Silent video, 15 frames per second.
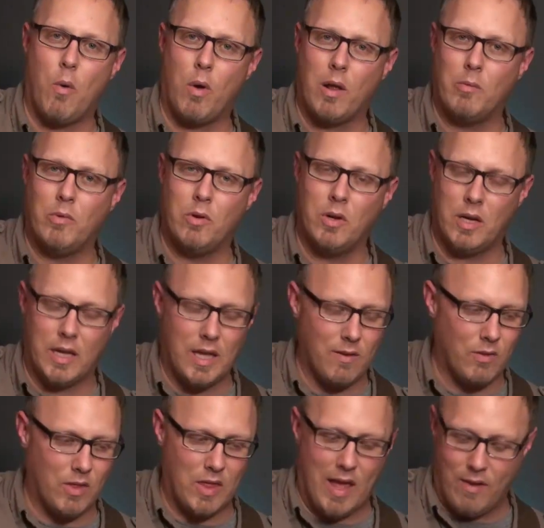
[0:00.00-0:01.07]
What I'm doing to
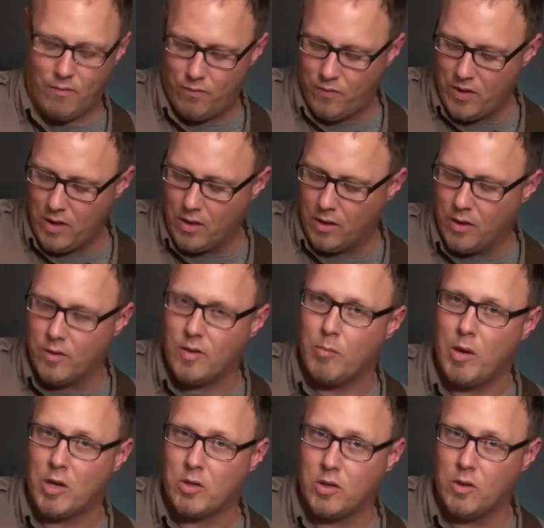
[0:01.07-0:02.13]
give it that feel is I'm
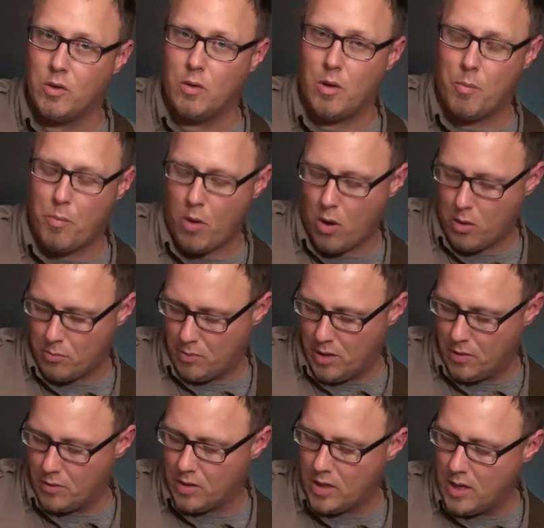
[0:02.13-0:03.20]
actually doing a palm
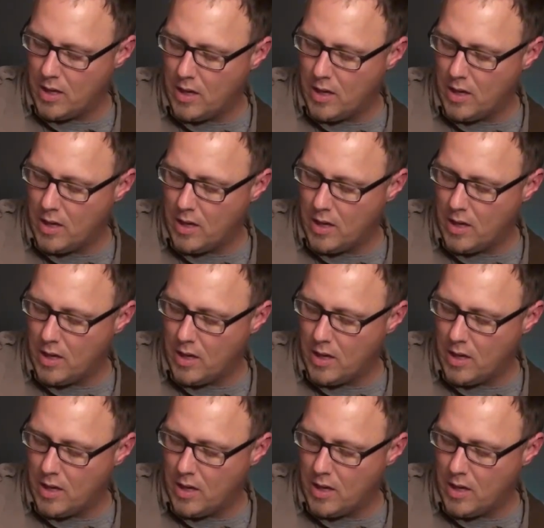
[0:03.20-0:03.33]
mute.